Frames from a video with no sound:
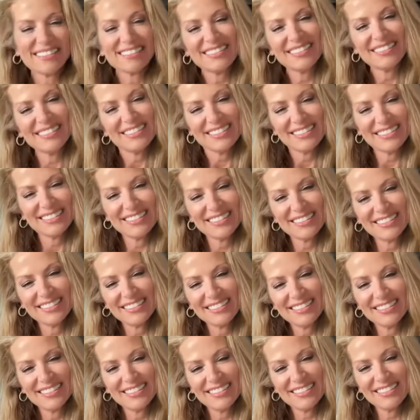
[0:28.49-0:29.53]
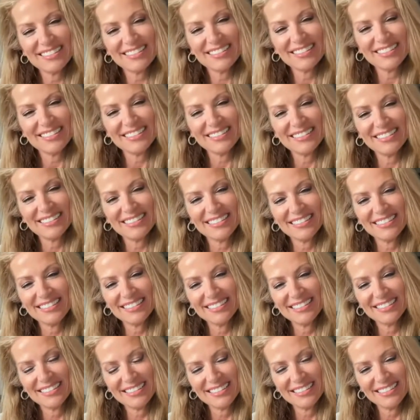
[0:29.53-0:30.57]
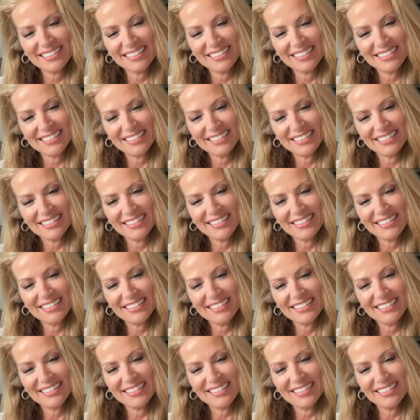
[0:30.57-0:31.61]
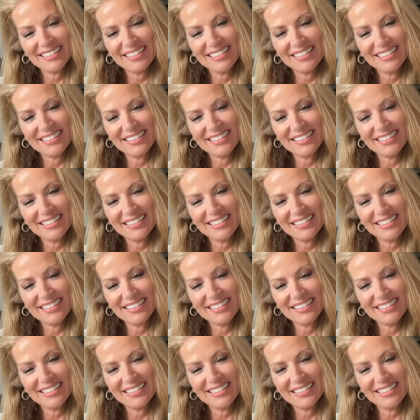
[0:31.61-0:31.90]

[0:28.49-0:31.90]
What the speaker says: The person shown says nothing.